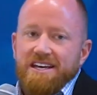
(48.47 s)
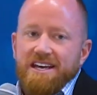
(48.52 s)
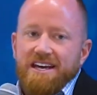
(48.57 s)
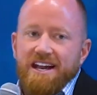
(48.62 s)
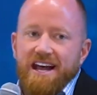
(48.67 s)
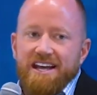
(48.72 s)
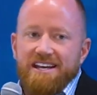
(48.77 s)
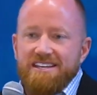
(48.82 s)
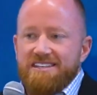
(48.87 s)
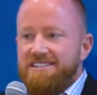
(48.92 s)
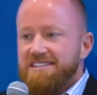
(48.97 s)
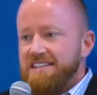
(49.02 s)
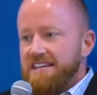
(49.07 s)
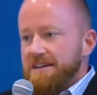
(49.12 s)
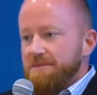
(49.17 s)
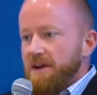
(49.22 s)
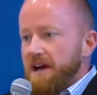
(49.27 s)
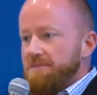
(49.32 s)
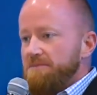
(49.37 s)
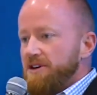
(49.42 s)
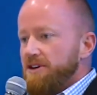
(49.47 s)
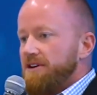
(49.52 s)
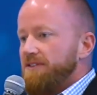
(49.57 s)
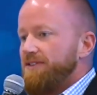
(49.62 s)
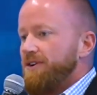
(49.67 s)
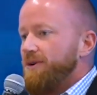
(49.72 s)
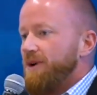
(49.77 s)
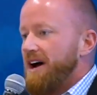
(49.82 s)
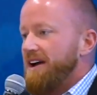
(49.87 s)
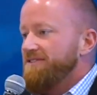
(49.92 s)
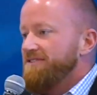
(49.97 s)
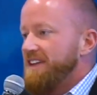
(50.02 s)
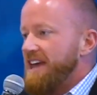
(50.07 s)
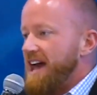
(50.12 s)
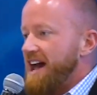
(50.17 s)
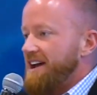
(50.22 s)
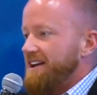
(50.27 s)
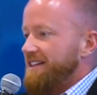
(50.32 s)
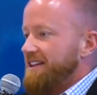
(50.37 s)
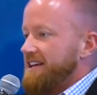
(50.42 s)
And I can see my beautiful wife,
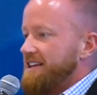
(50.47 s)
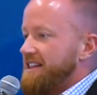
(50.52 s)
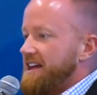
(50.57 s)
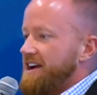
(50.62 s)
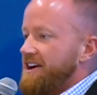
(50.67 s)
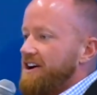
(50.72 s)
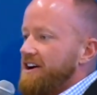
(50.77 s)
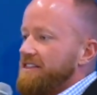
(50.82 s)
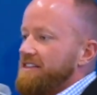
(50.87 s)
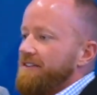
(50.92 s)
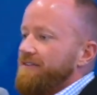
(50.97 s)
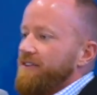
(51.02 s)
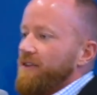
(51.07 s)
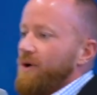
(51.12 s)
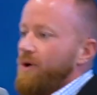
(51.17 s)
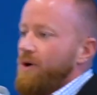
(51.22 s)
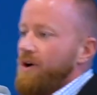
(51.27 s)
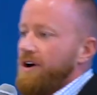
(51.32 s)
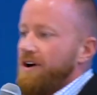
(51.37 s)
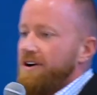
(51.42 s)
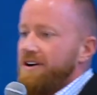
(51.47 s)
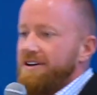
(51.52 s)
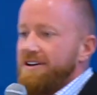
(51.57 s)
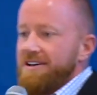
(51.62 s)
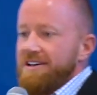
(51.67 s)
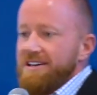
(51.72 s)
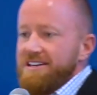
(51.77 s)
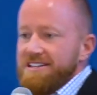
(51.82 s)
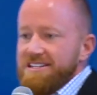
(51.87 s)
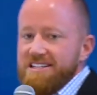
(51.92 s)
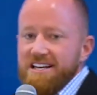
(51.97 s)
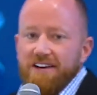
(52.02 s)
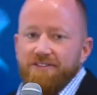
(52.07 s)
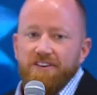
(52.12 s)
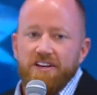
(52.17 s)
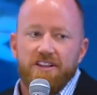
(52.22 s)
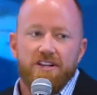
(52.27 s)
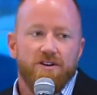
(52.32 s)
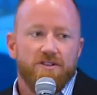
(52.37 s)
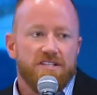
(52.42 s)
Natalie, there on the floor,
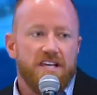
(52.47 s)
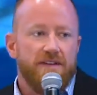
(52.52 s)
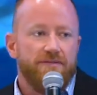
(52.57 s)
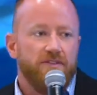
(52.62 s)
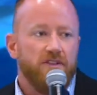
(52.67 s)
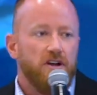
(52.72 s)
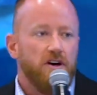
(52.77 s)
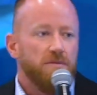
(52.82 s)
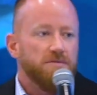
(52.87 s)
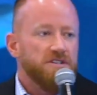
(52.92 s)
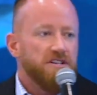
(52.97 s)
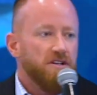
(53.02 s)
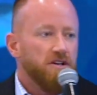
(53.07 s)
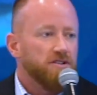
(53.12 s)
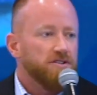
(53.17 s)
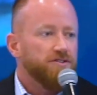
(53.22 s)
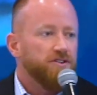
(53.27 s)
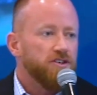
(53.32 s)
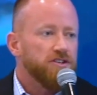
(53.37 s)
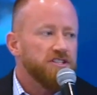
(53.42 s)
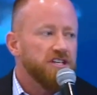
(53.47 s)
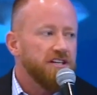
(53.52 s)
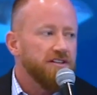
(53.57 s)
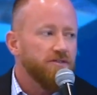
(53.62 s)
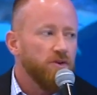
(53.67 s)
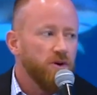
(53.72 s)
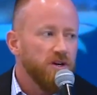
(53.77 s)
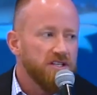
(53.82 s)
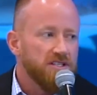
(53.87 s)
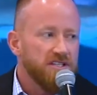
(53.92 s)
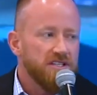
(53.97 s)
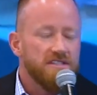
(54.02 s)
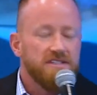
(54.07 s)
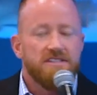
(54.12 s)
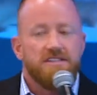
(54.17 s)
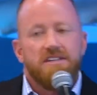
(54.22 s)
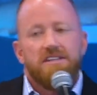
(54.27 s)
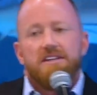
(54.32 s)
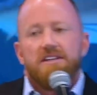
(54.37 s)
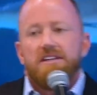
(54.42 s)
stuffing those envelopes of those first
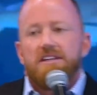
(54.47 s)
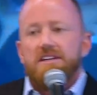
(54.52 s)
invoices.